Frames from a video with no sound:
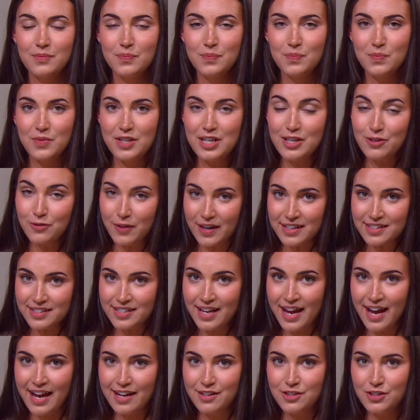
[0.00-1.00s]
He writes
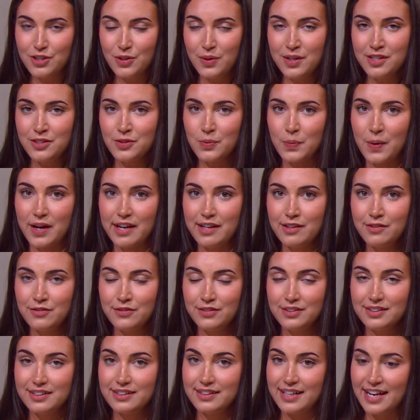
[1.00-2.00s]
ahead to his
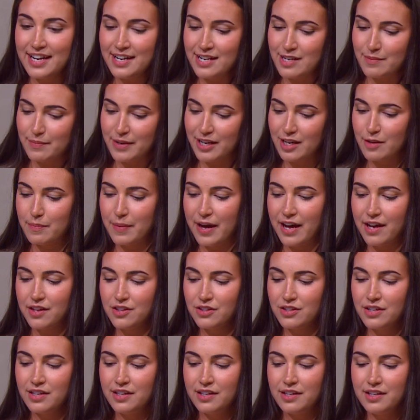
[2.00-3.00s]
wife, Lady
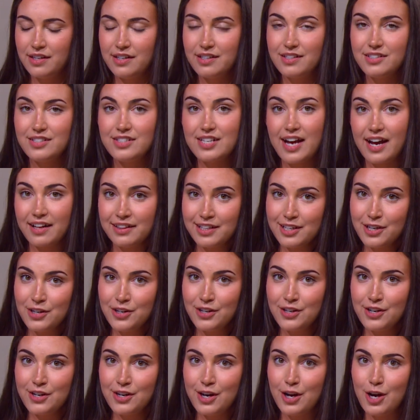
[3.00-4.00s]
Macbeth, telling
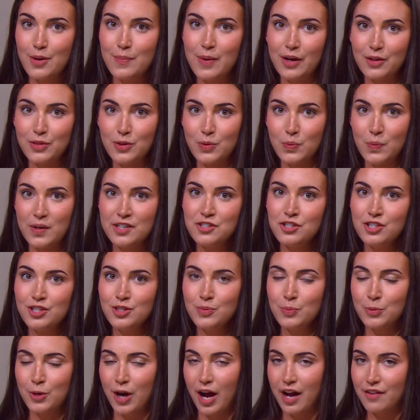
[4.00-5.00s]
her about the
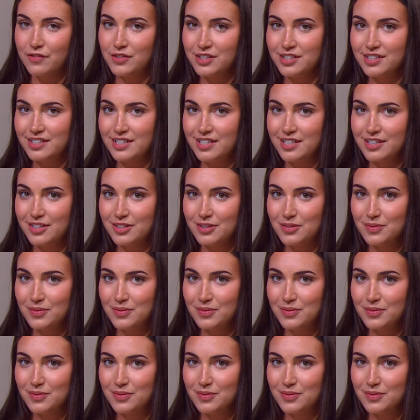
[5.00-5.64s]
witch's prophecy.